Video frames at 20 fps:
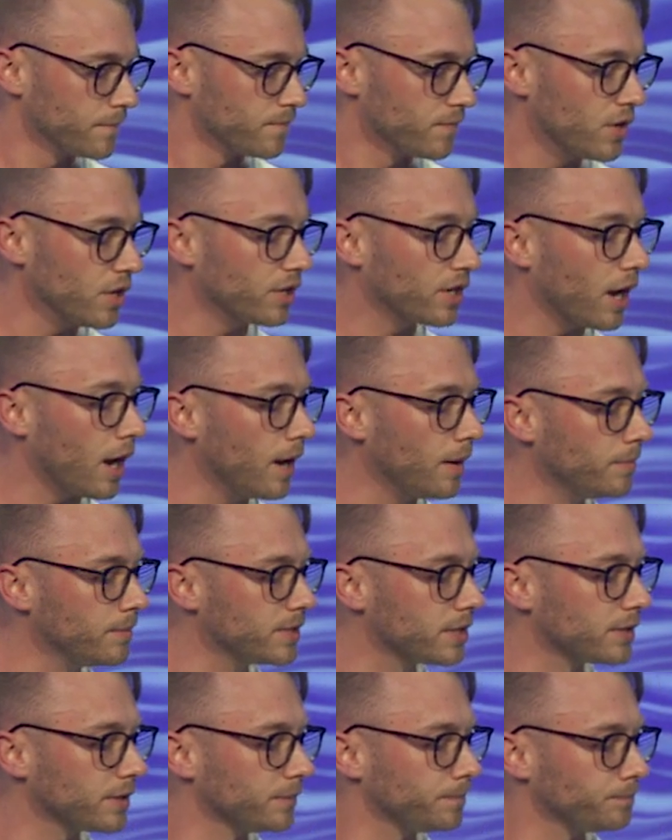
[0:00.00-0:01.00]
There
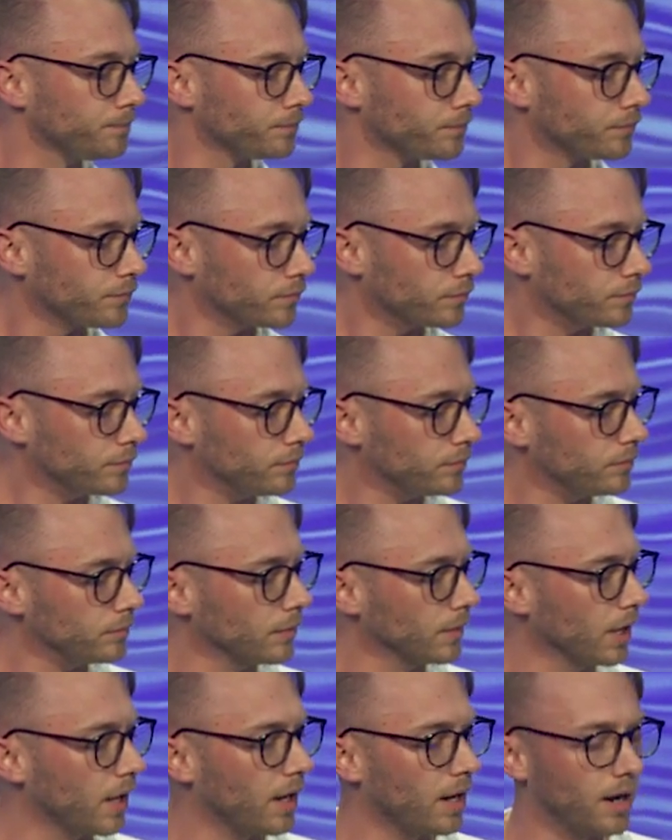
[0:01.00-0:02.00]
comes
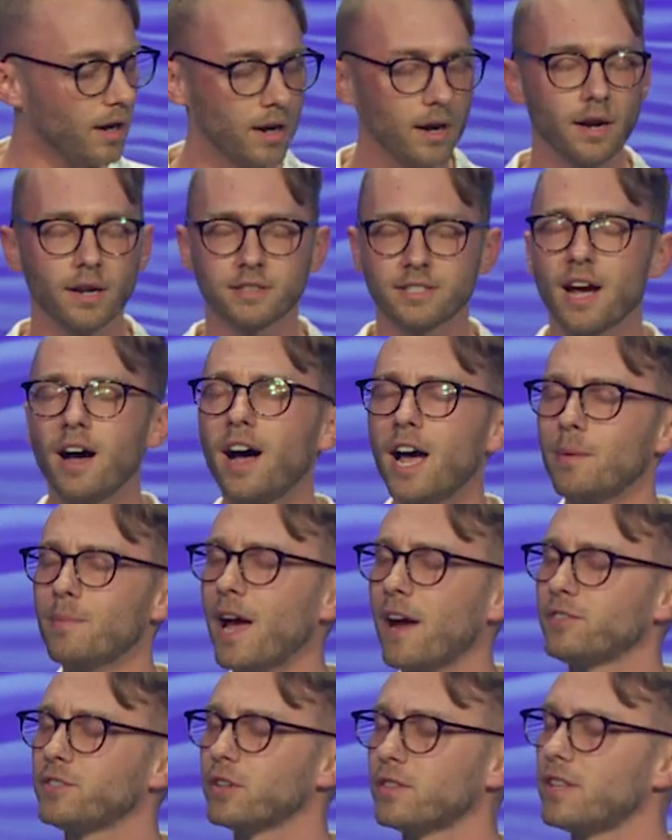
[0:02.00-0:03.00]
uh, uh, time
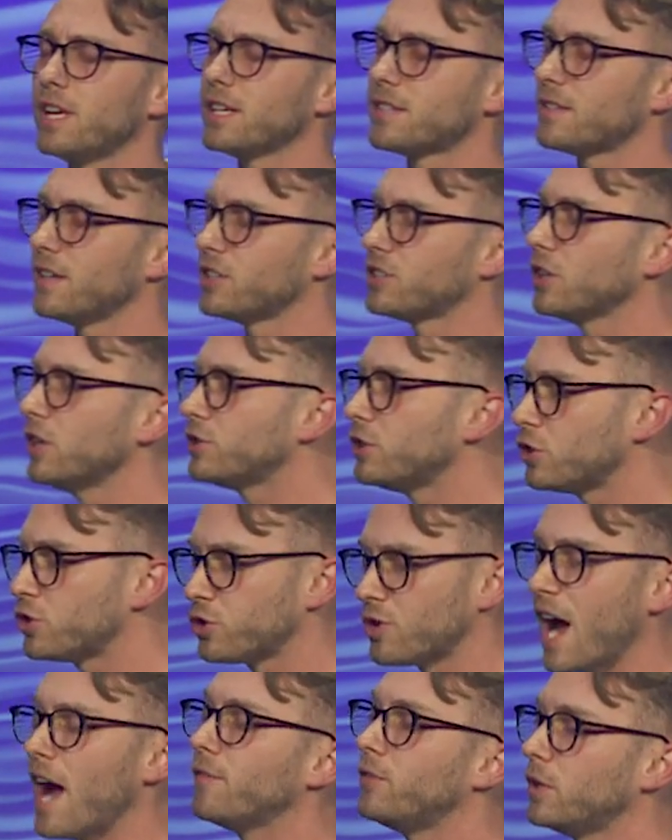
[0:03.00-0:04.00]
after this, they start to
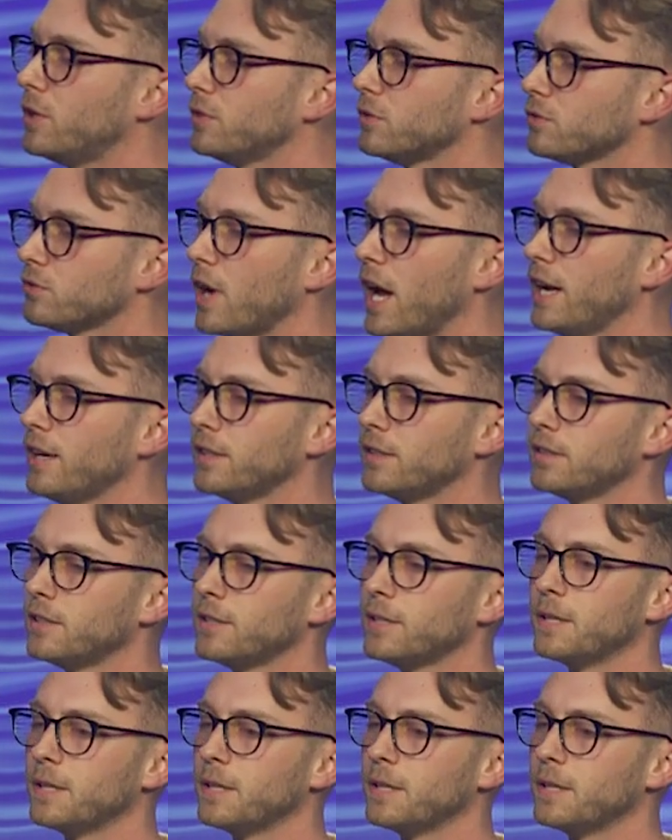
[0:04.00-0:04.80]
travel, right?